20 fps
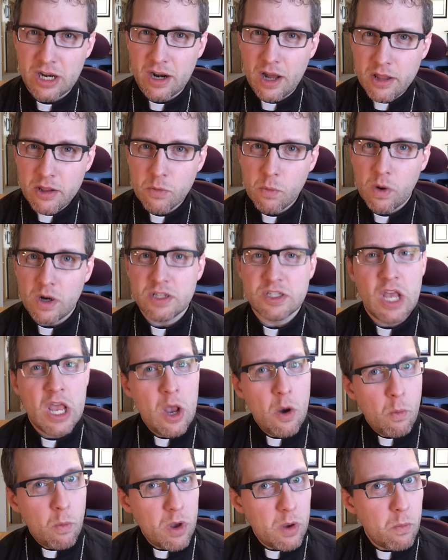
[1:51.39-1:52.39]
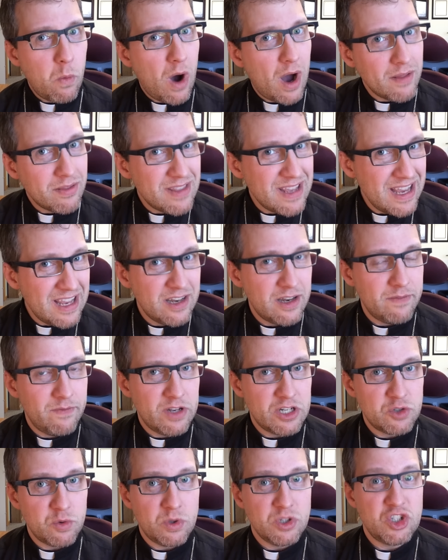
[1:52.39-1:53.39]
In other words, we want the
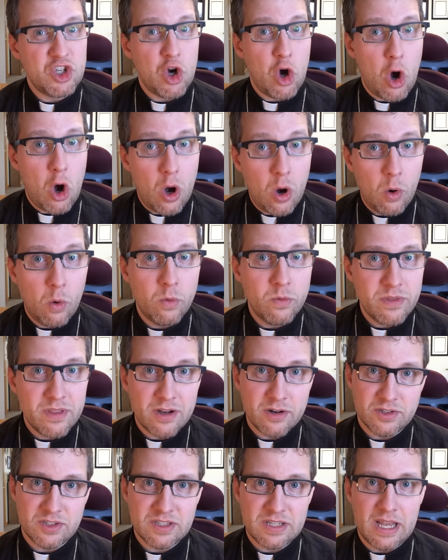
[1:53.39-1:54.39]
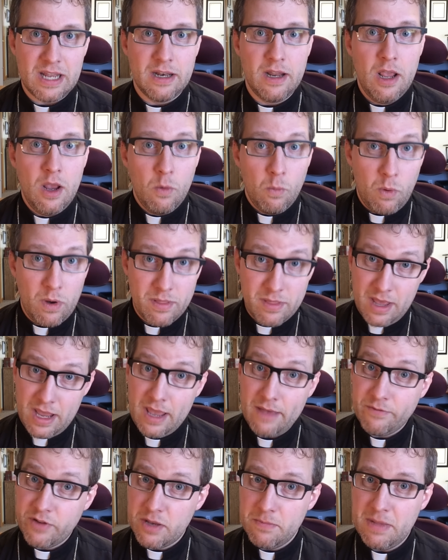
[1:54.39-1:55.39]
individual to own their sin. When they
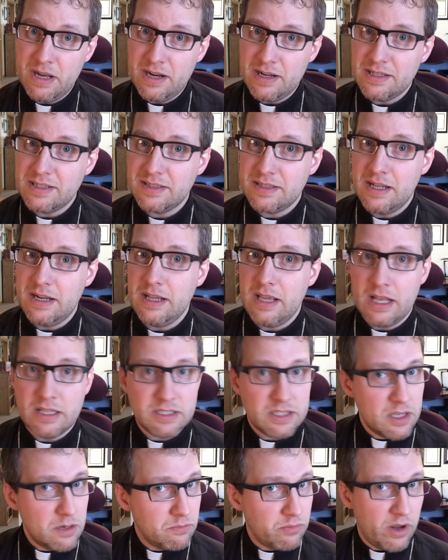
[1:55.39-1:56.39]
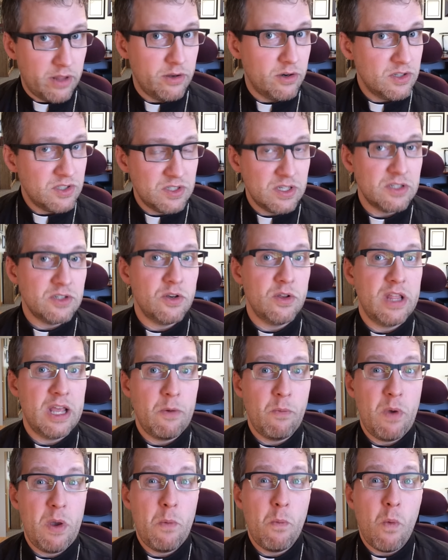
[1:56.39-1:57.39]
have committed a sin against their brother or sister,
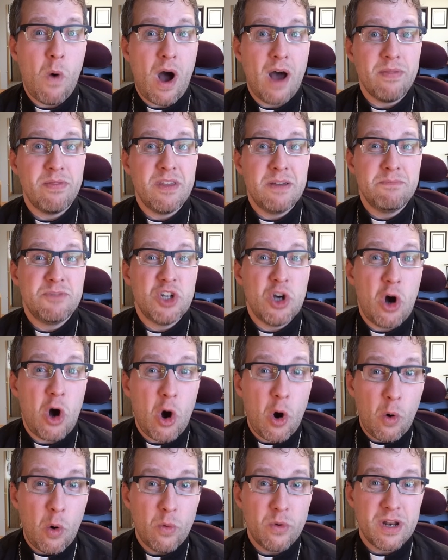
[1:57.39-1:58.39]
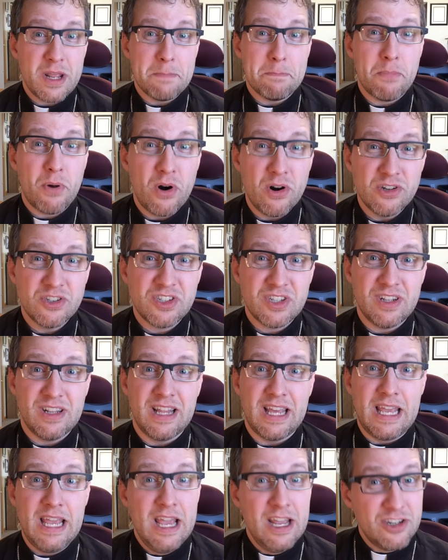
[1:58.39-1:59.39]
we want them to own it
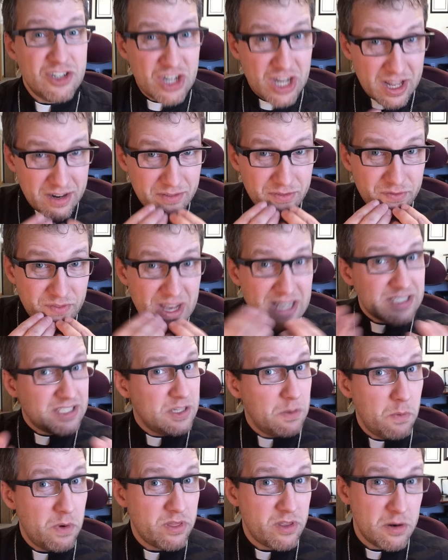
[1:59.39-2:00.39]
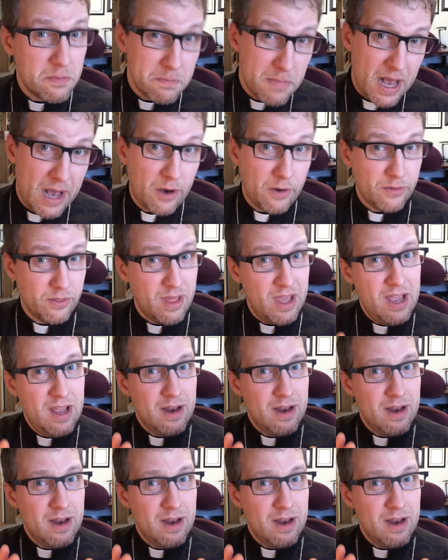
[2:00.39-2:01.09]
personally, to confess it with their mouth.